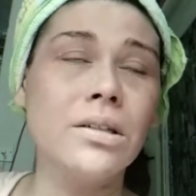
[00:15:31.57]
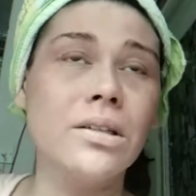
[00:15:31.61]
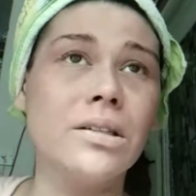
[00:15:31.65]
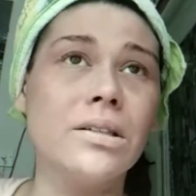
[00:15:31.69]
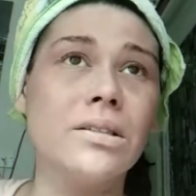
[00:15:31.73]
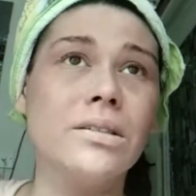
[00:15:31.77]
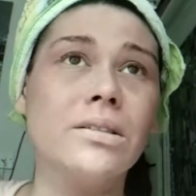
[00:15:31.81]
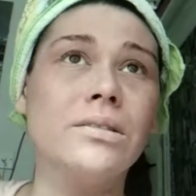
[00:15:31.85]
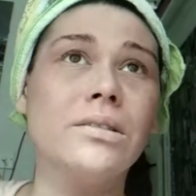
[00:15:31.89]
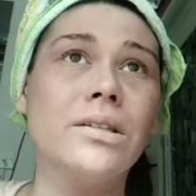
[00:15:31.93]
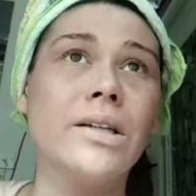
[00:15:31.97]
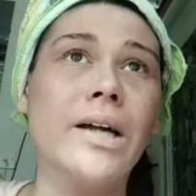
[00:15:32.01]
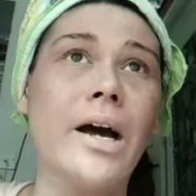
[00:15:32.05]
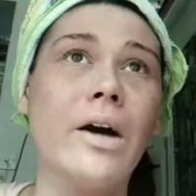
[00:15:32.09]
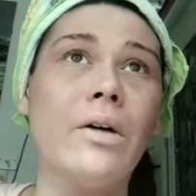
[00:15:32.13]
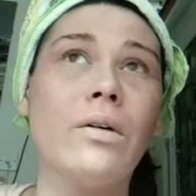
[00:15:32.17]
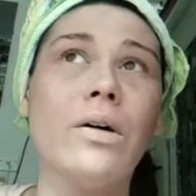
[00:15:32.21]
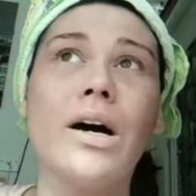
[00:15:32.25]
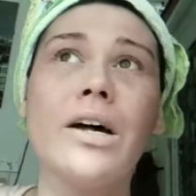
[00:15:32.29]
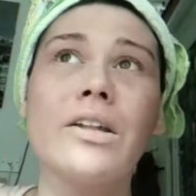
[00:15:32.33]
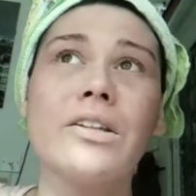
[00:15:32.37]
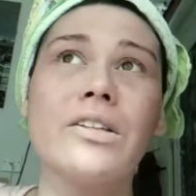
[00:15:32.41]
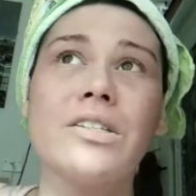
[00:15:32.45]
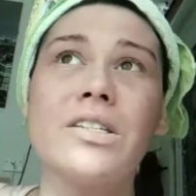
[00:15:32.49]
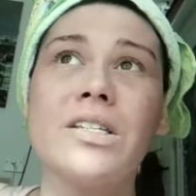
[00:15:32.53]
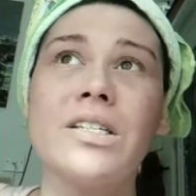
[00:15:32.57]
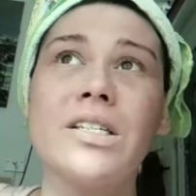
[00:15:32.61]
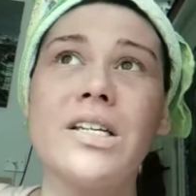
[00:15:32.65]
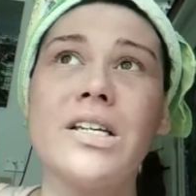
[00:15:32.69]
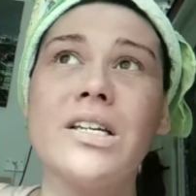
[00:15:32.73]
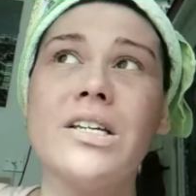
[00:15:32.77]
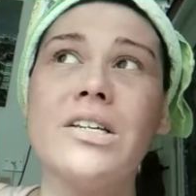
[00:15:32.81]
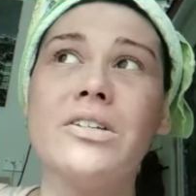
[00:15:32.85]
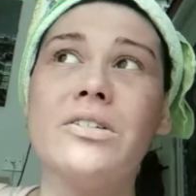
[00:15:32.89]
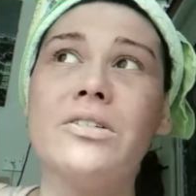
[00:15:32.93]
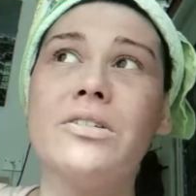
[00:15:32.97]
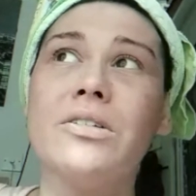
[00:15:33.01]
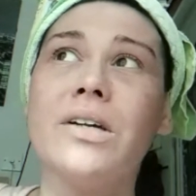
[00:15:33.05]
and how others see
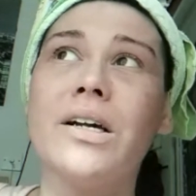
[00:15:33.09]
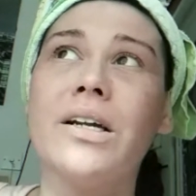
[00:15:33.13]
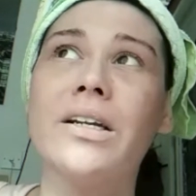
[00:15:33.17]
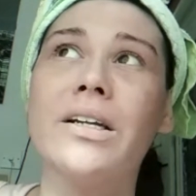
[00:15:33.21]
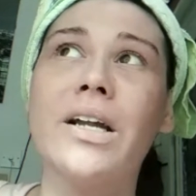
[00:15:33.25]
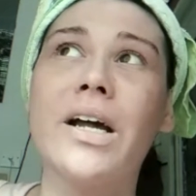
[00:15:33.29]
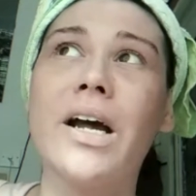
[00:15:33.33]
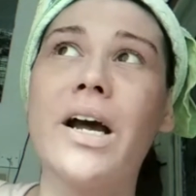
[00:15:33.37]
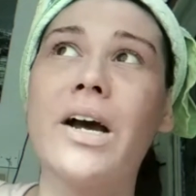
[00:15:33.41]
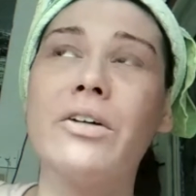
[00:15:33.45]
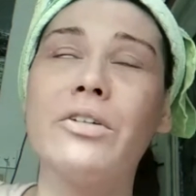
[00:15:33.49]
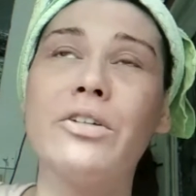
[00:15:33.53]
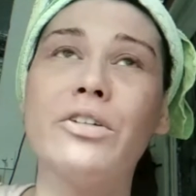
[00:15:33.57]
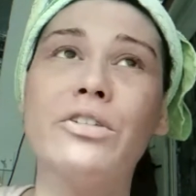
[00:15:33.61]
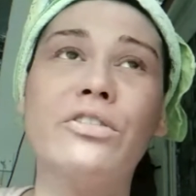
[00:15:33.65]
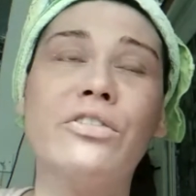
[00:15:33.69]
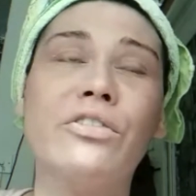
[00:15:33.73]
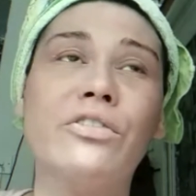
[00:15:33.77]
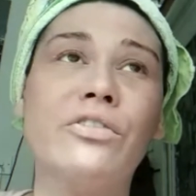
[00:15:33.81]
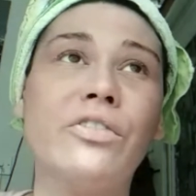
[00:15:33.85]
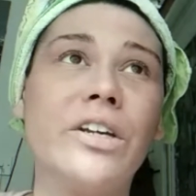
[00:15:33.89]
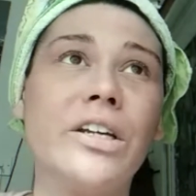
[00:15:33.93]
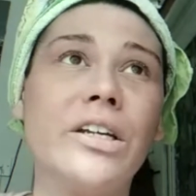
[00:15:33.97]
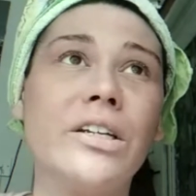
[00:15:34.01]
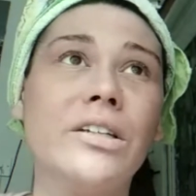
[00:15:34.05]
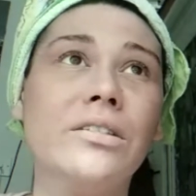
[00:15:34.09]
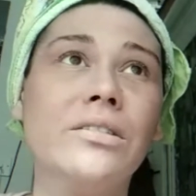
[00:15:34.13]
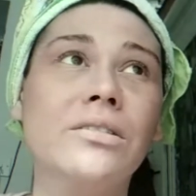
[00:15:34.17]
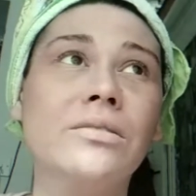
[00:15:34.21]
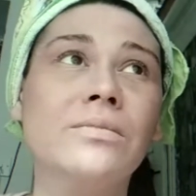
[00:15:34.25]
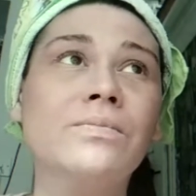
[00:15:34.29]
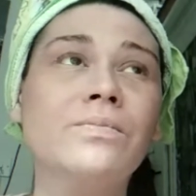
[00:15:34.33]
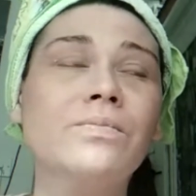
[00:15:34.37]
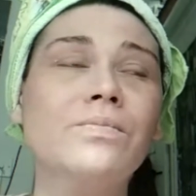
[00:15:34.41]
you and how you feel.